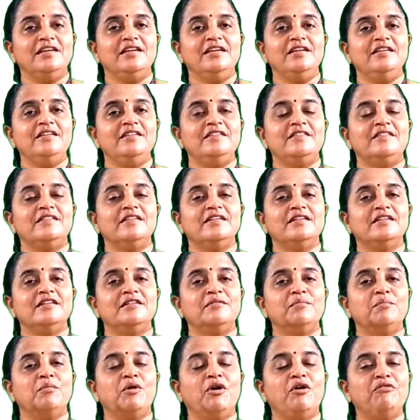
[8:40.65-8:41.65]
is
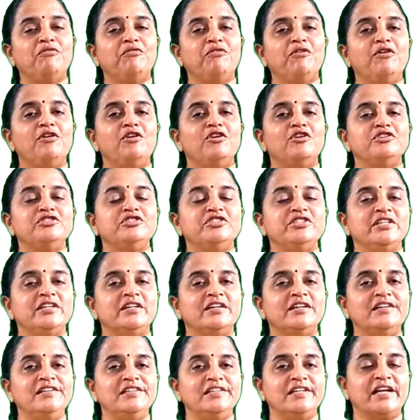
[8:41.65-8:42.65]
a
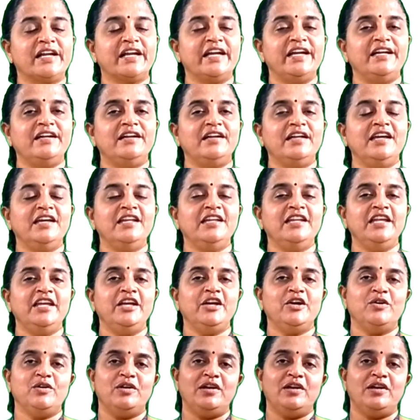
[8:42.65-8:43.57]
morphological trait in E.